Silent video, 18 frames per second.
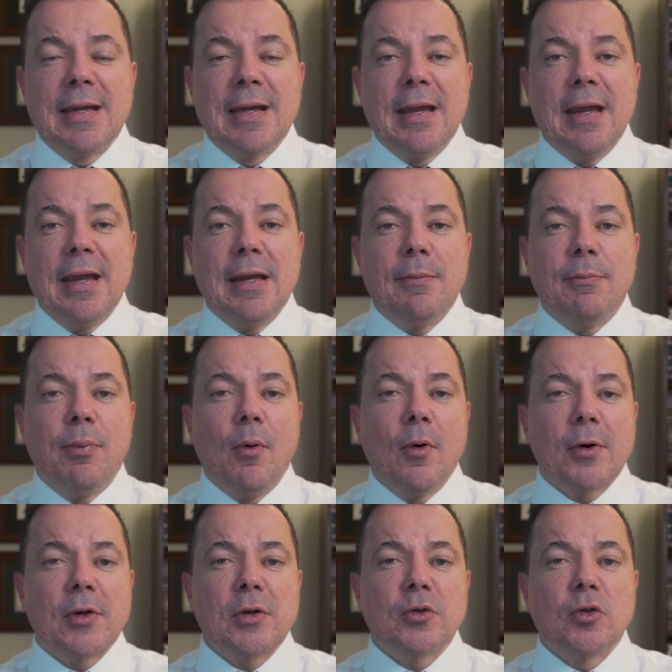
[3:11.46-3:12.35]

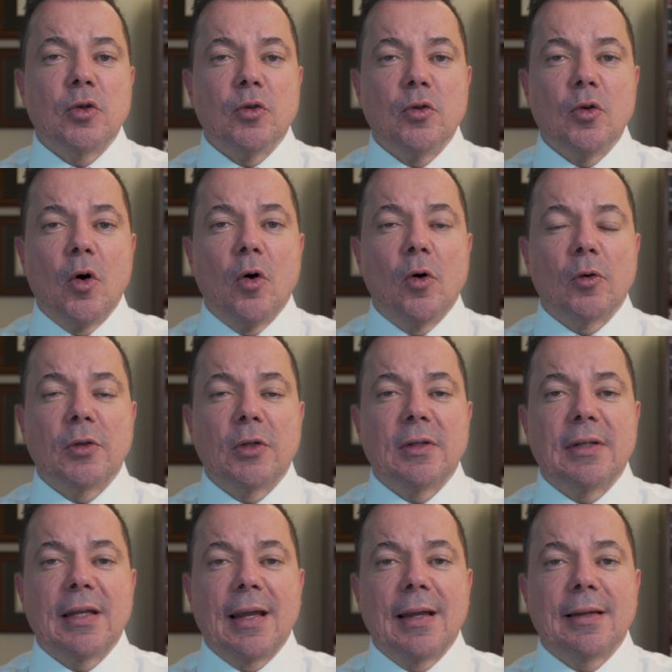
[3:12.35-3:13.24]
Important to note
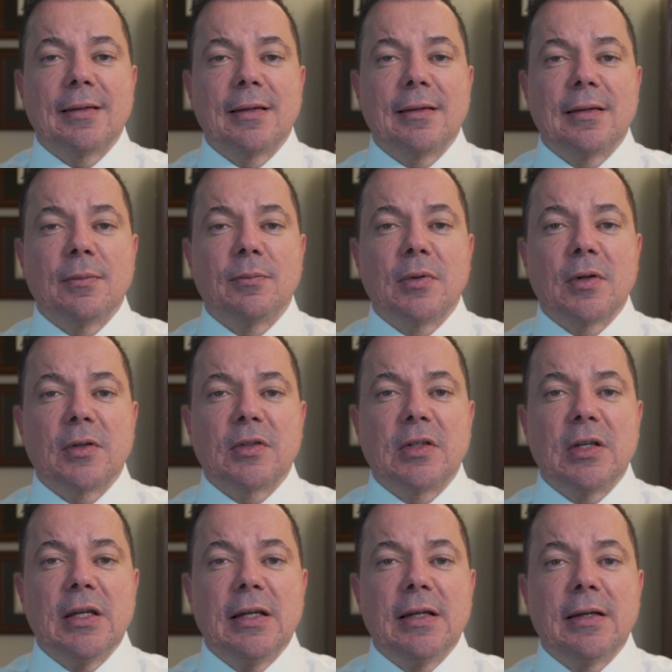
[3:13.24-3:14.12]
that the
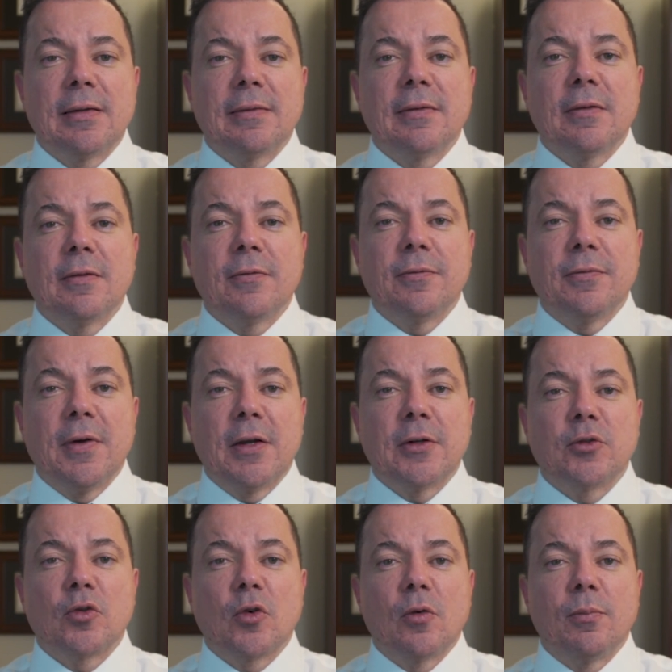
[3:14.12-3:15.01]
Brazilian
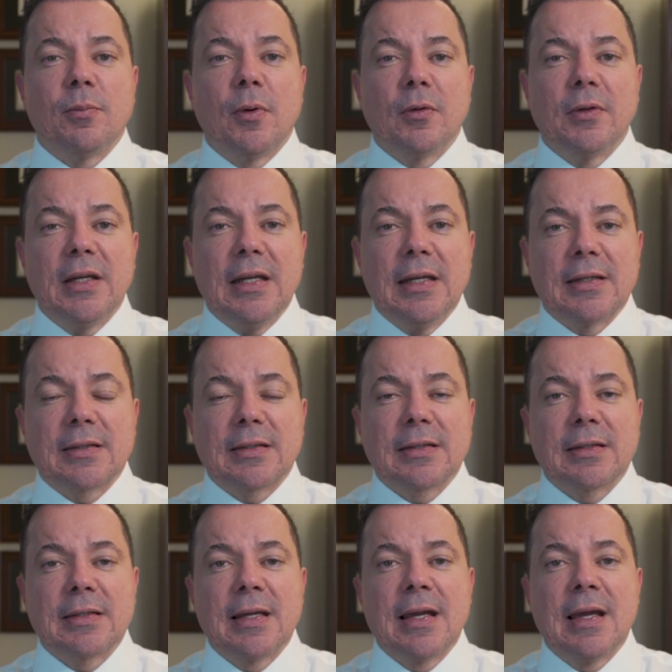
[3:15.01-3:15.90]
Federal
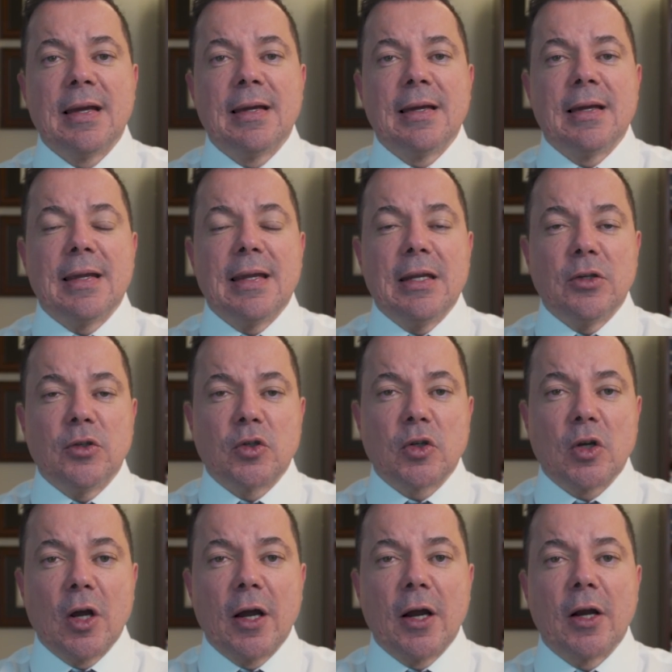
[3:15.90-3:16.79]
Police in
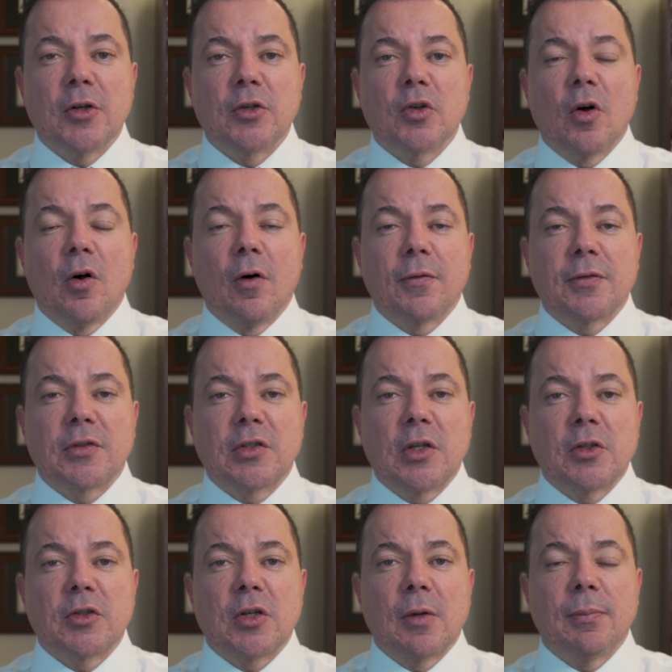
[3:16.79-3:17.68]
charge of
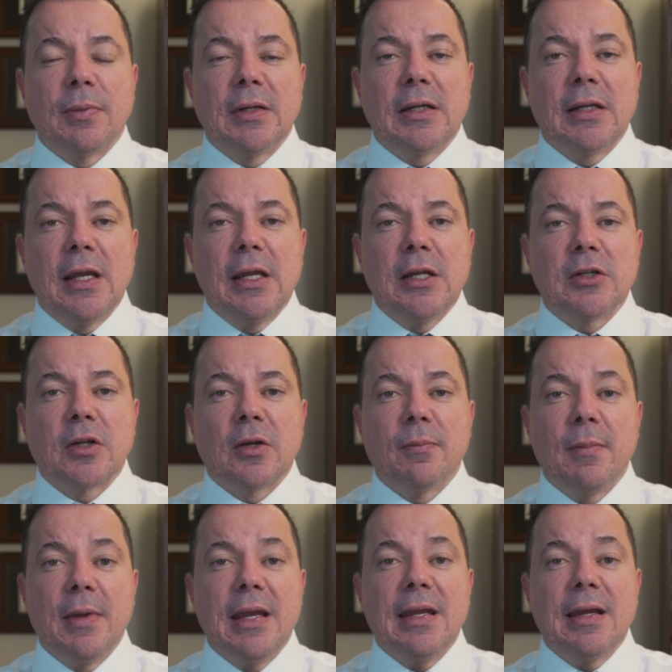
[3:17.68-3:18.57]
such
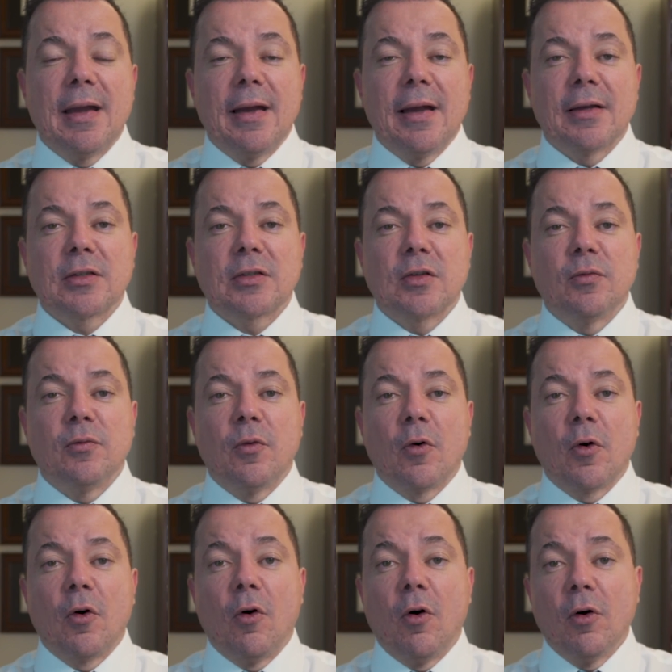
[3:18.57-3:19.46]
application may ask
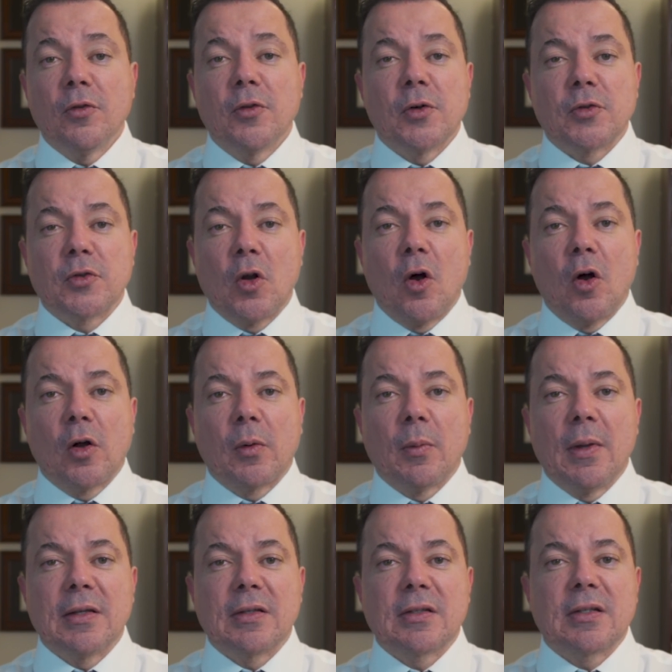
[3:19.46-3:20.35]
for other
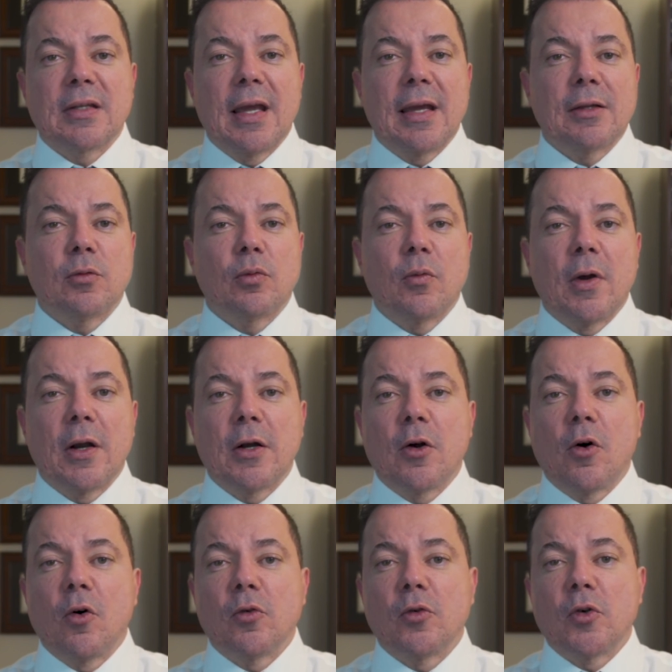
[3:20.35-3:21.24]
documents that
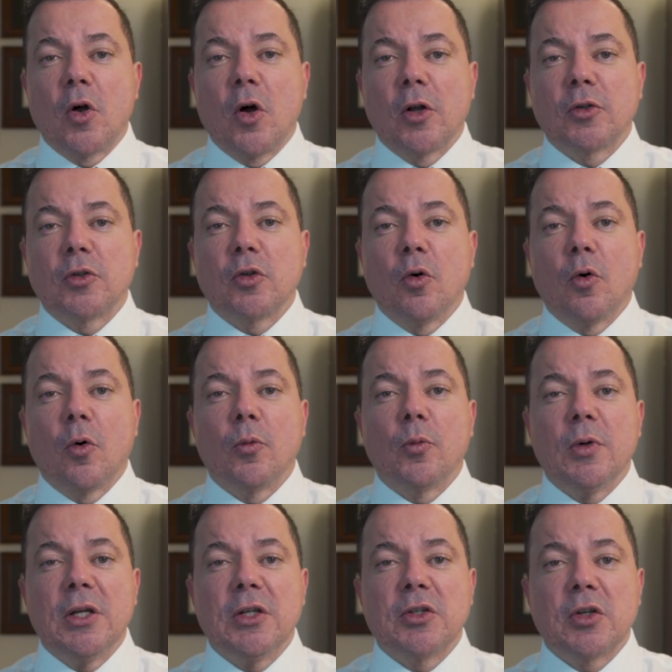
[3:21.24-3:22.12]
were not
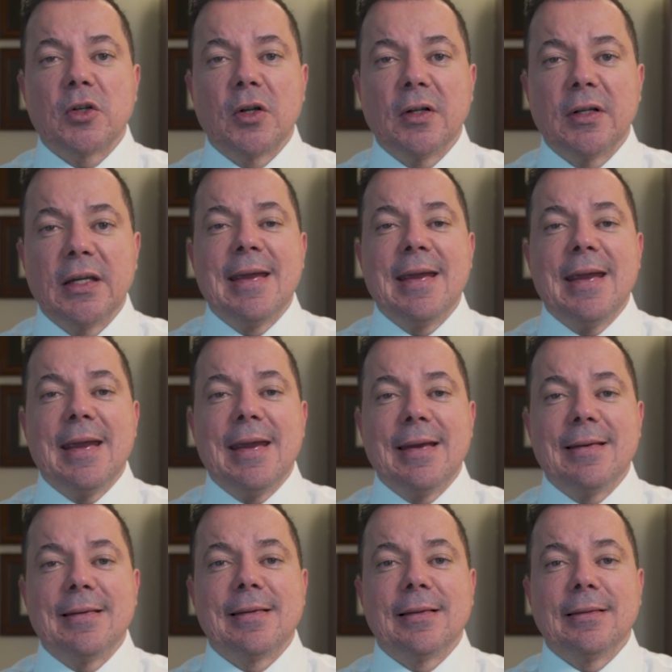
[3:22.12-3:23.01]
originally
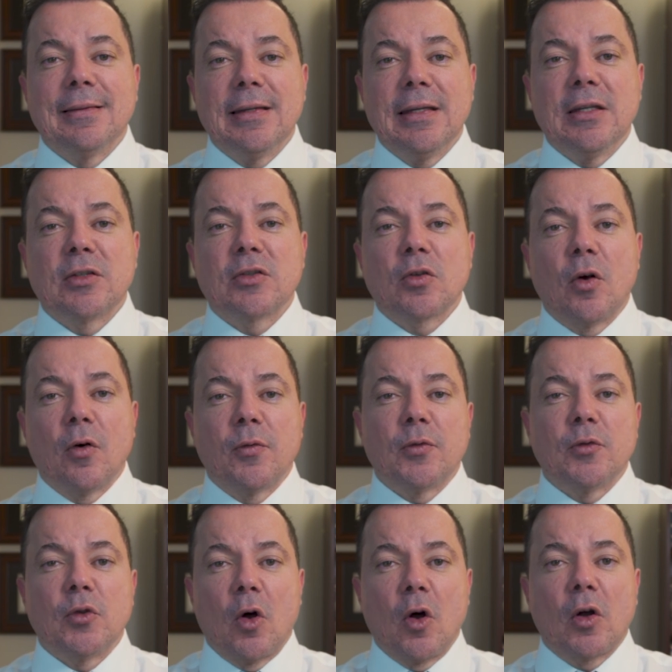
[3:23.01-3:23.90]
in the list
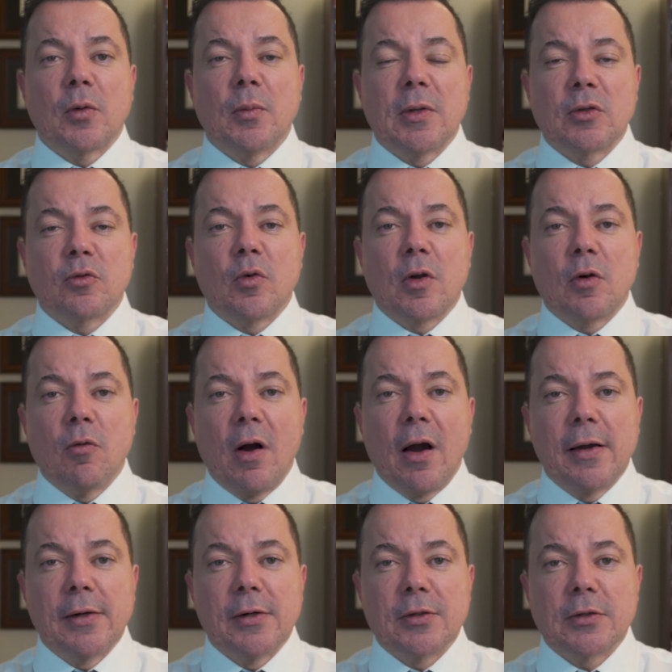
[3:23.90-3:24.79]
of documents
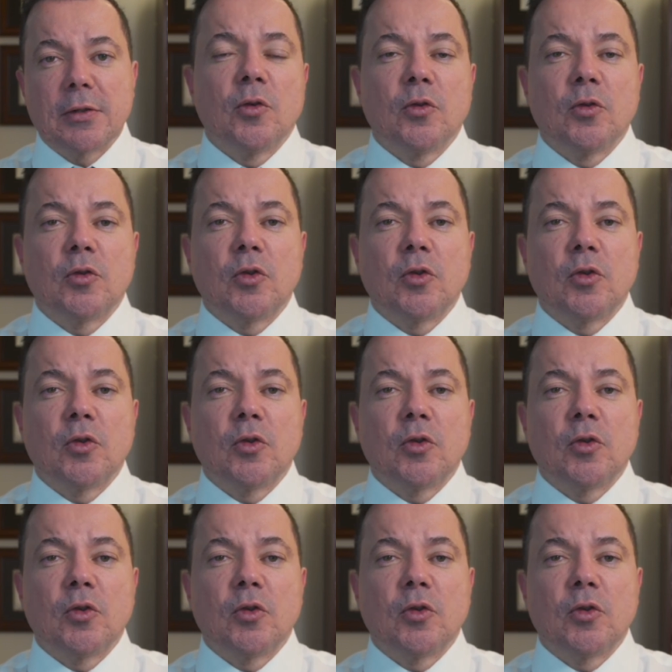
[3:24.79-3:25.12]
required.